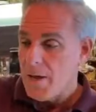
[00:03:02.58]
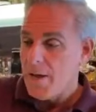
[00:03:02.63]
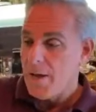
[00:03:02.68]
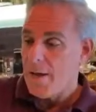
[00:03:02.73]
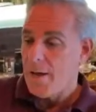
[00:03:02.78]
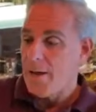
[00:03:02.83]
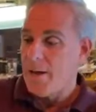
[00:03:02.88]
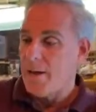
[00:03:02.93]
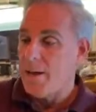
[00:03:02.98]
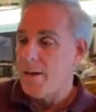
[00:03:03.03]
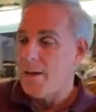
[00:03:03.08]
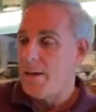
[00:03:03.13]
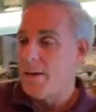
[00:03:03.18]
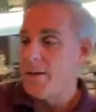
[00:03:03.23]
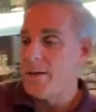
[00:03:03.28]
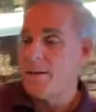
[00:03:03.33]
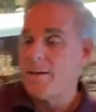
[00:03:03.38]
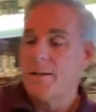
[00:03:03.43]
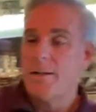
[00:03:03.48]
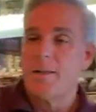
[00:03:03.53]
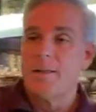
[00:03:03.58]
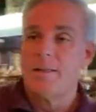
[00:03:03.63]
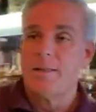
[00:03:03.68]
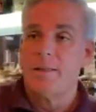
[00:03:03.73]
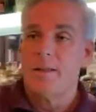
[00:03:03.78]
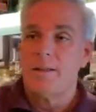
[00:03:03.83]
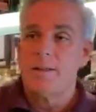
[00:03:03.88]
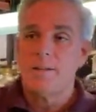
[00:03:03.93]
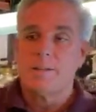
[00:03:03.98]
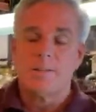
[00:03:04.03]
And
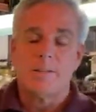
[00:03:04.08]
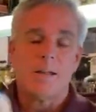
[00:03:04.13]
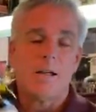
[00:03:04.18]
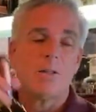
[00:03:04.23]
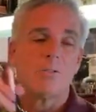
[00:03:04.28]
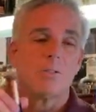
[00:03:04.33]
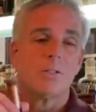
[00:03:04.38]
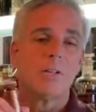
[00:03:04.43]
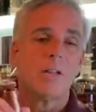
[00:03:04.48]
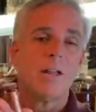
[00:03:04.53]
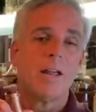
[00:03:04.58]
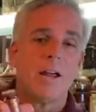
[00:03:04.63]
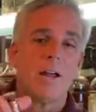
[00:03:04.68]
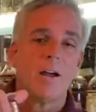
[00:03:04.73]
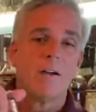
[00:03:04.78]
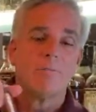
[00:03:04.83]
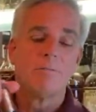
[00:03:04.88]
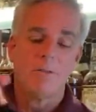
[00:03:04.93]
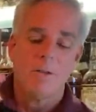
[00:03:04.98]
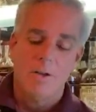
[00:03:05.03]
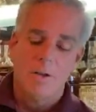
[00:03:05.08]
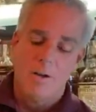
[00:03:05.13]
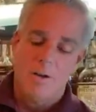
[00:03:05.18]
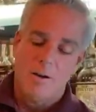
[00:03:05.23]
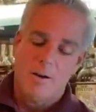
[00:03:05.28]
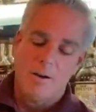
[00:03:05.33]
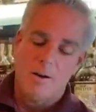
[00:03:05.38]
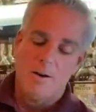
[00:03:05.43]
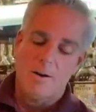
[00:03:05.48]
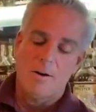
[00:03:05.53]
then it's an ounce and a half
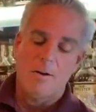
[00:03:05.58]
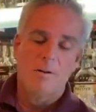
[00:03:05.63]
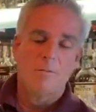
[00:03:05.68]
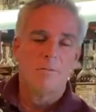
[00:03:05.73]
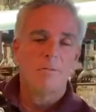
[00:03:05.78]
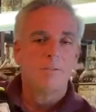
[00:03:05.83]
of